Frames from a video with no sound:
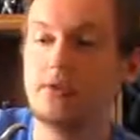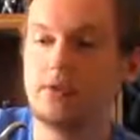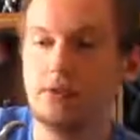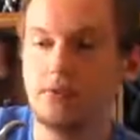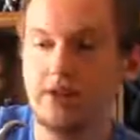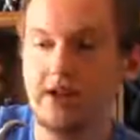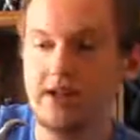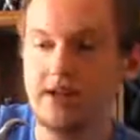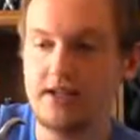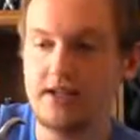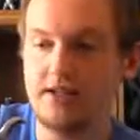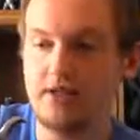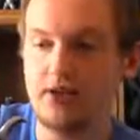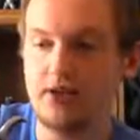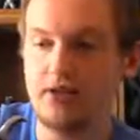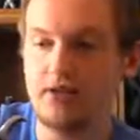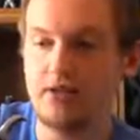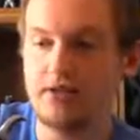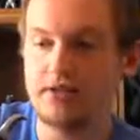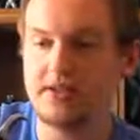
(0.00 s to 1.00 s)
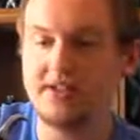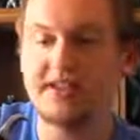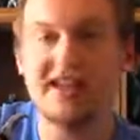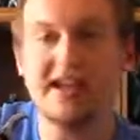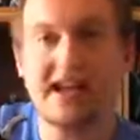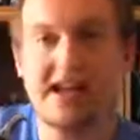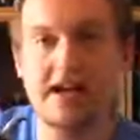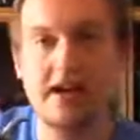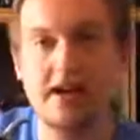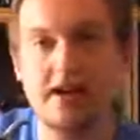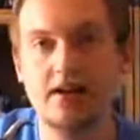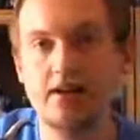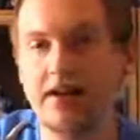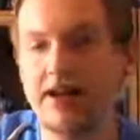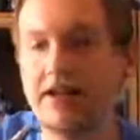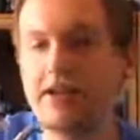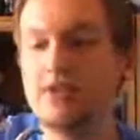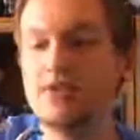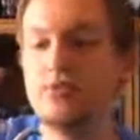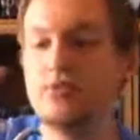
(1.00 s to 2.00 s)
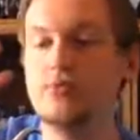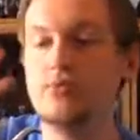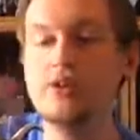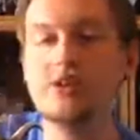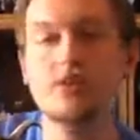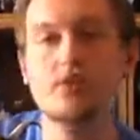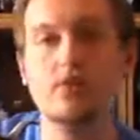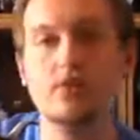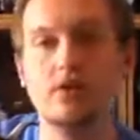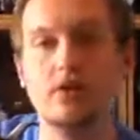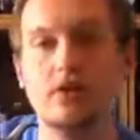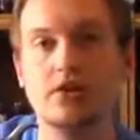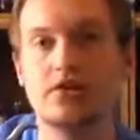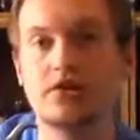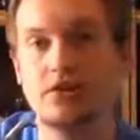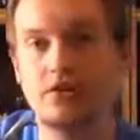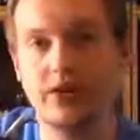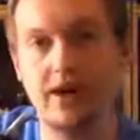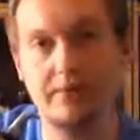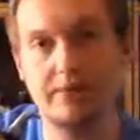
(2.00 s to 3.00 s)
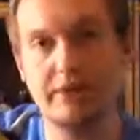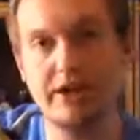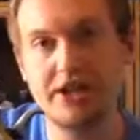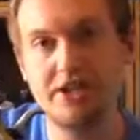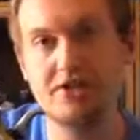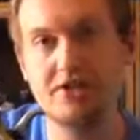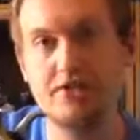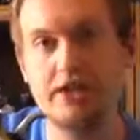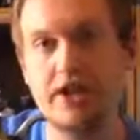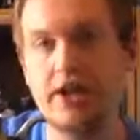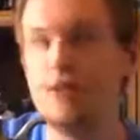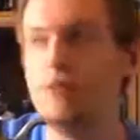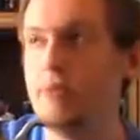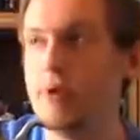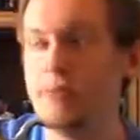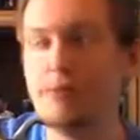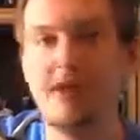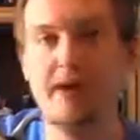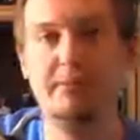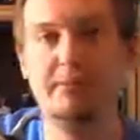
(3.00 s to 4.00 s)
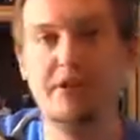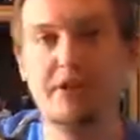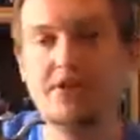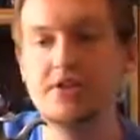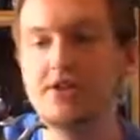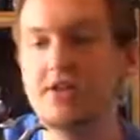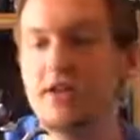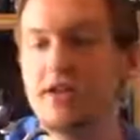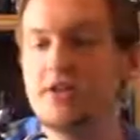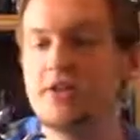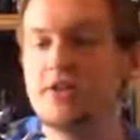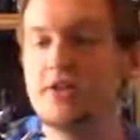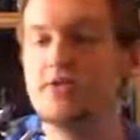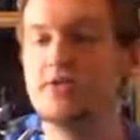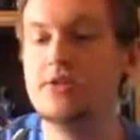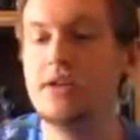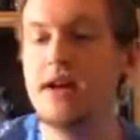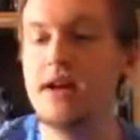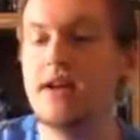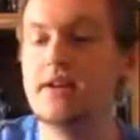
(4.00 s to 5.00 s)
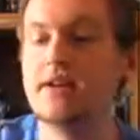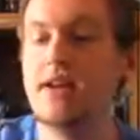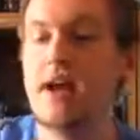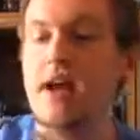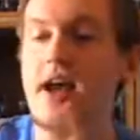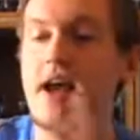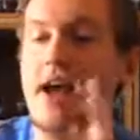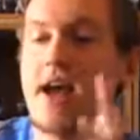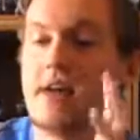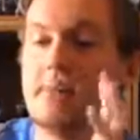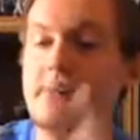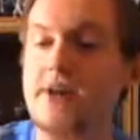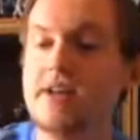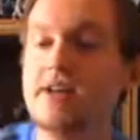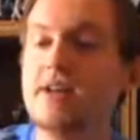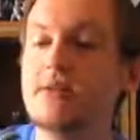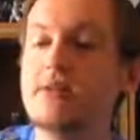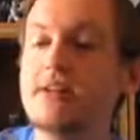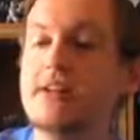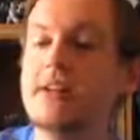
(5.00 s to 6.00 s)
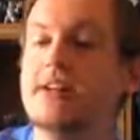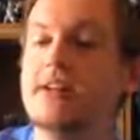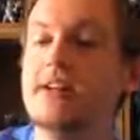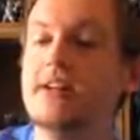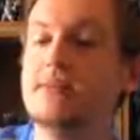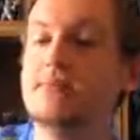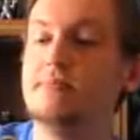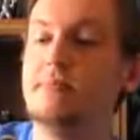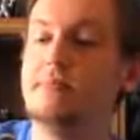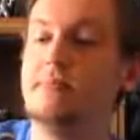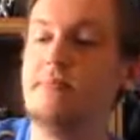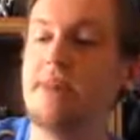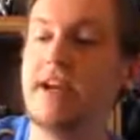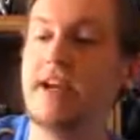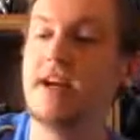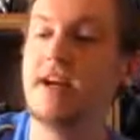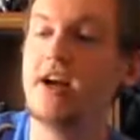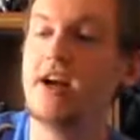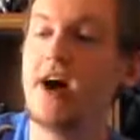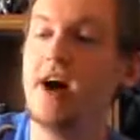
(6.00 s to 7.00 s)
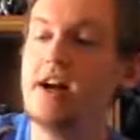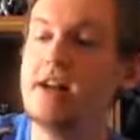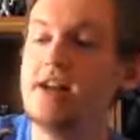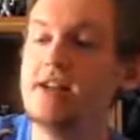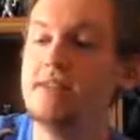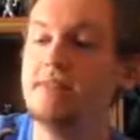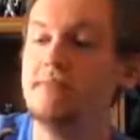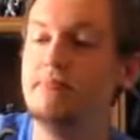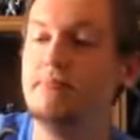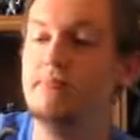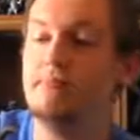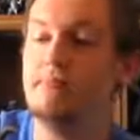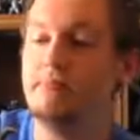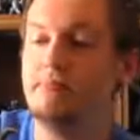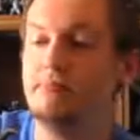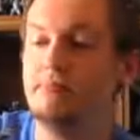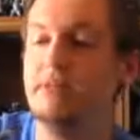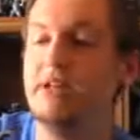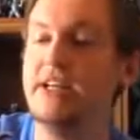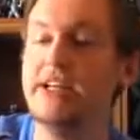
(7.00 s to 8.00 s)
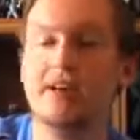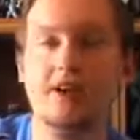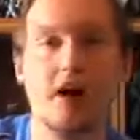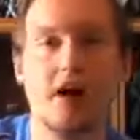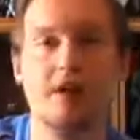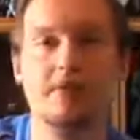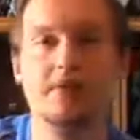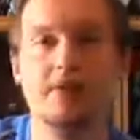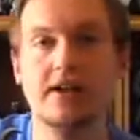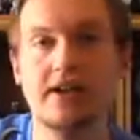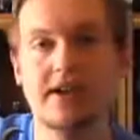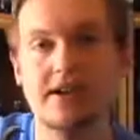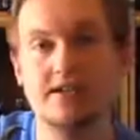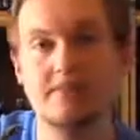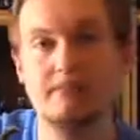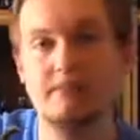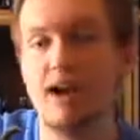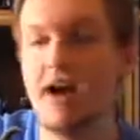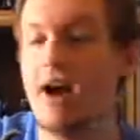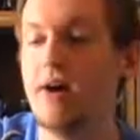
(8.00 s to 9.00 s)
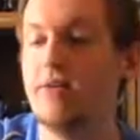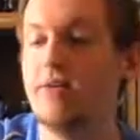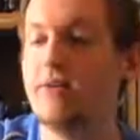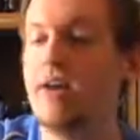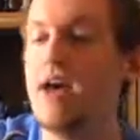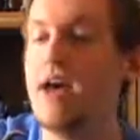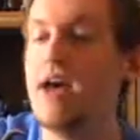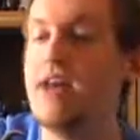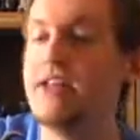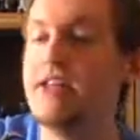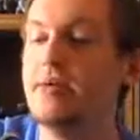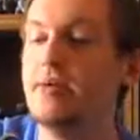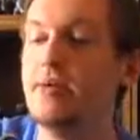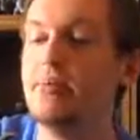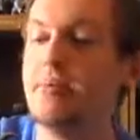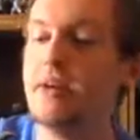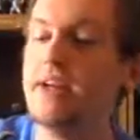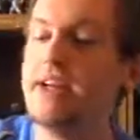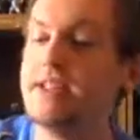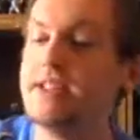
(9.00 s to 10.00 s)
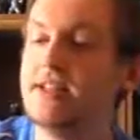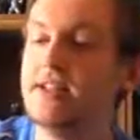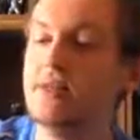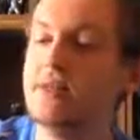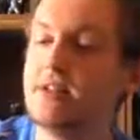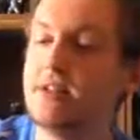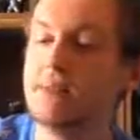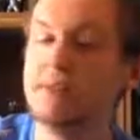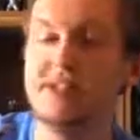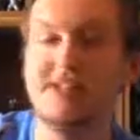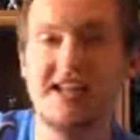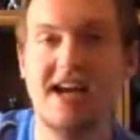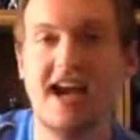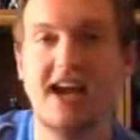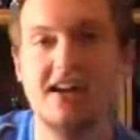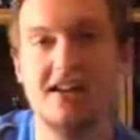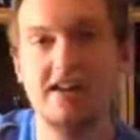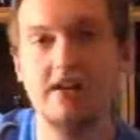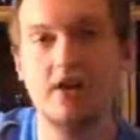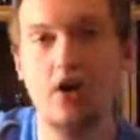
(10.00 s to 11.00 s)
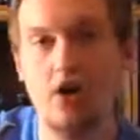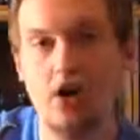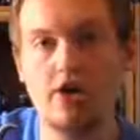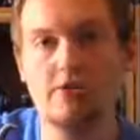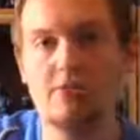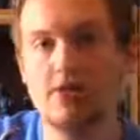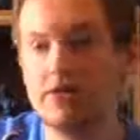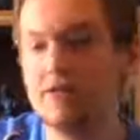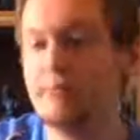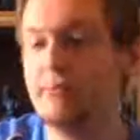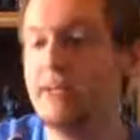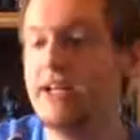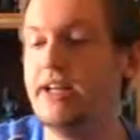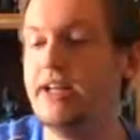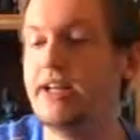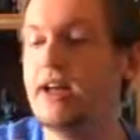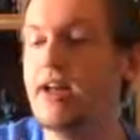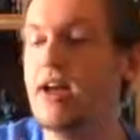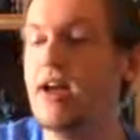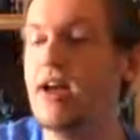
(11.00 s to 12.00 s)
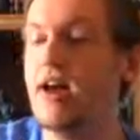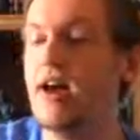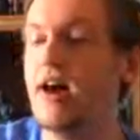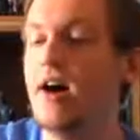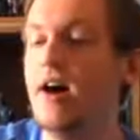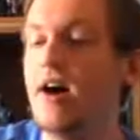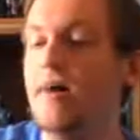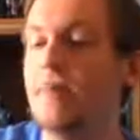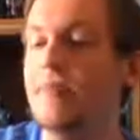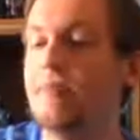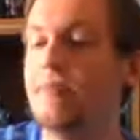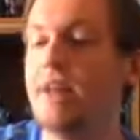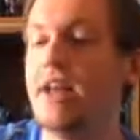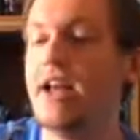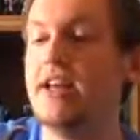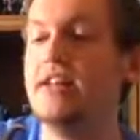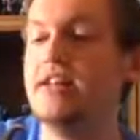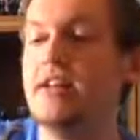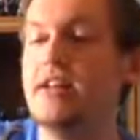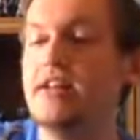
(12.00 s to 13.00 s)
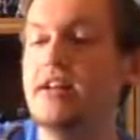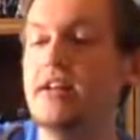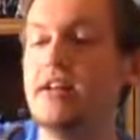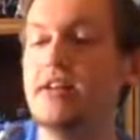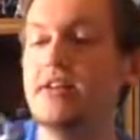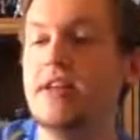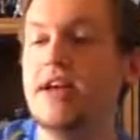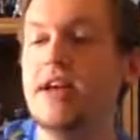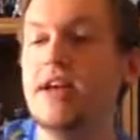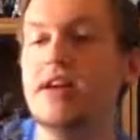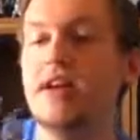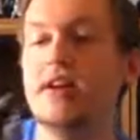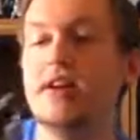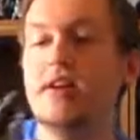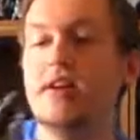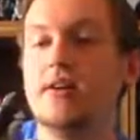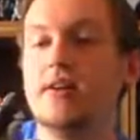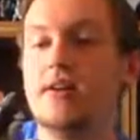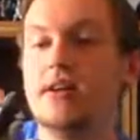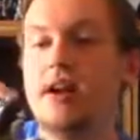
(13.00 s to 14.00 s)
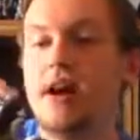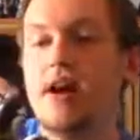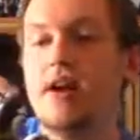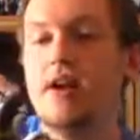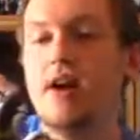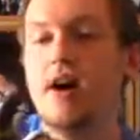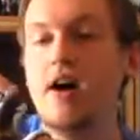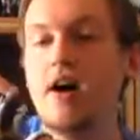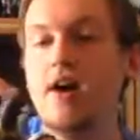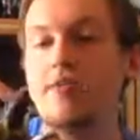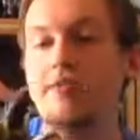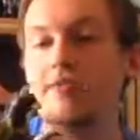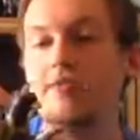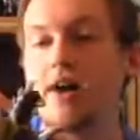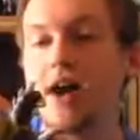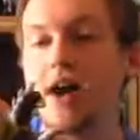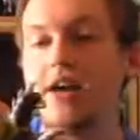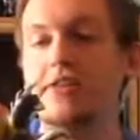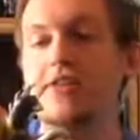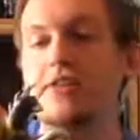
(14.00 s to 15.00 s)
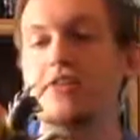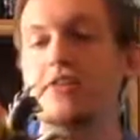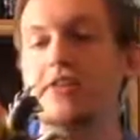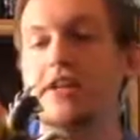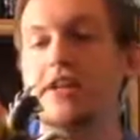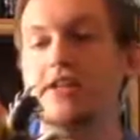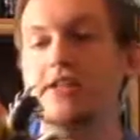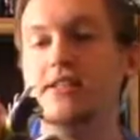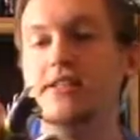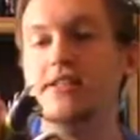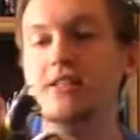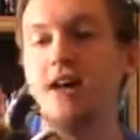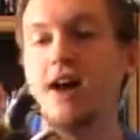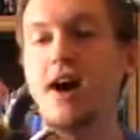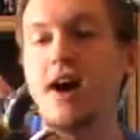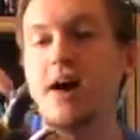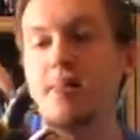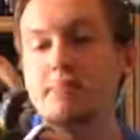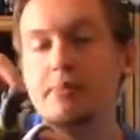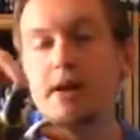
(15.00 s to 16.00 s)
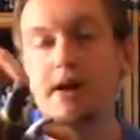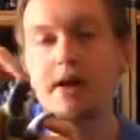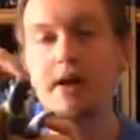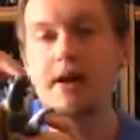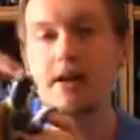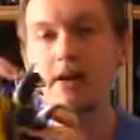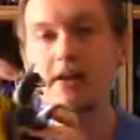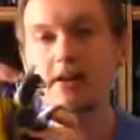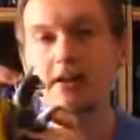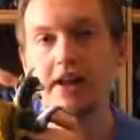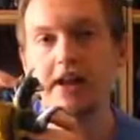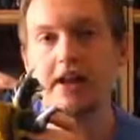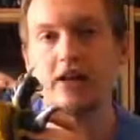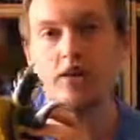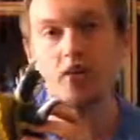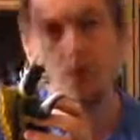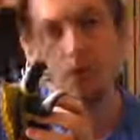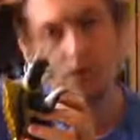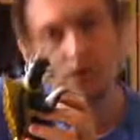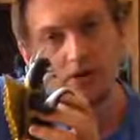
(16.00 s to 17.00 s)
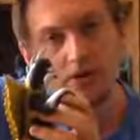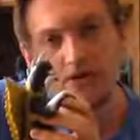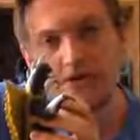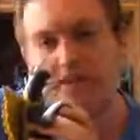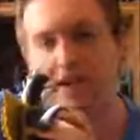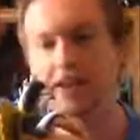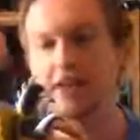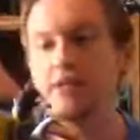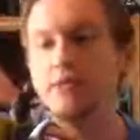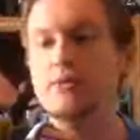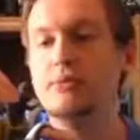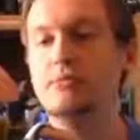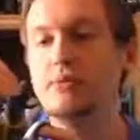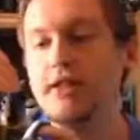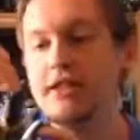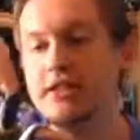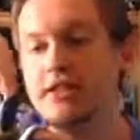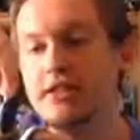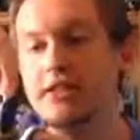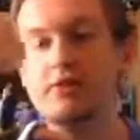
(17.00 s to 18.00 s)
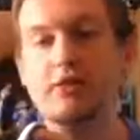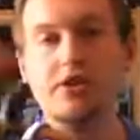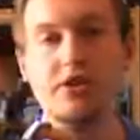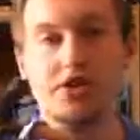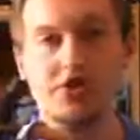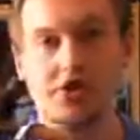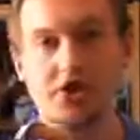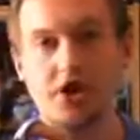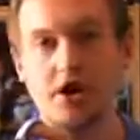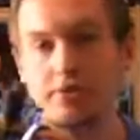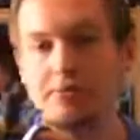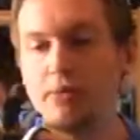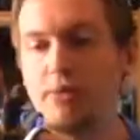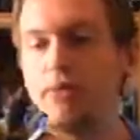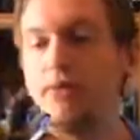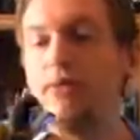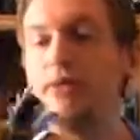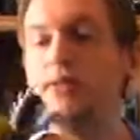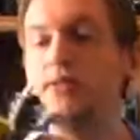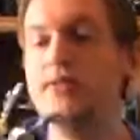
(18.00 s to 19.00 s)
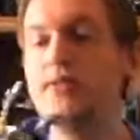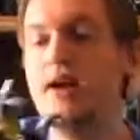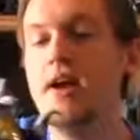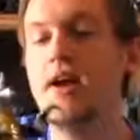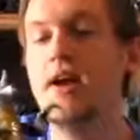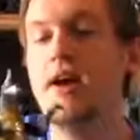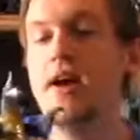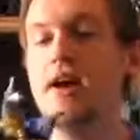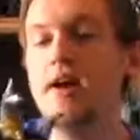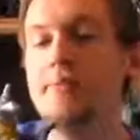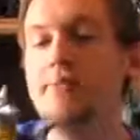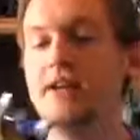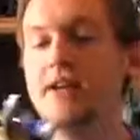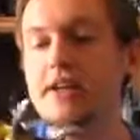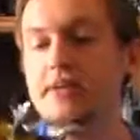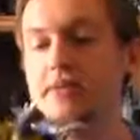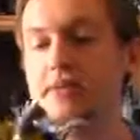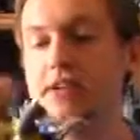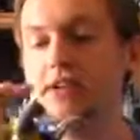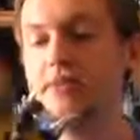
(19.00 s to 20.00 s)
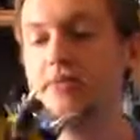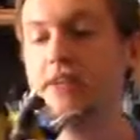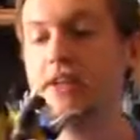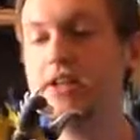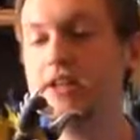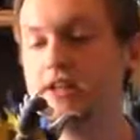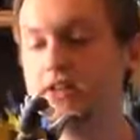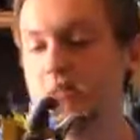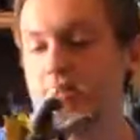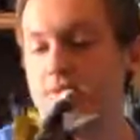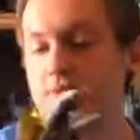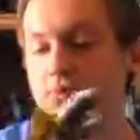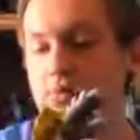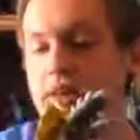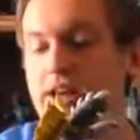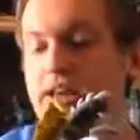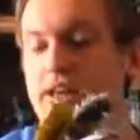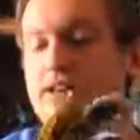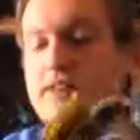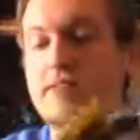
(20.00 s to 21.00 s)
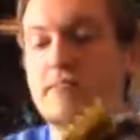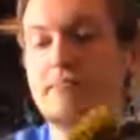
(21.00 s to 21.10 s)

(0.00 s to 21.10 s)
his skin, like his original look. So that picture again, remember that picture that I showed you guys? And basically what they did is they cut his beak off, or like his mouth. They replaced it with a metallic armored beak, and then they cut off either his top like horns and then replaced it with the sharp horns. They didn't really do anything to his wings.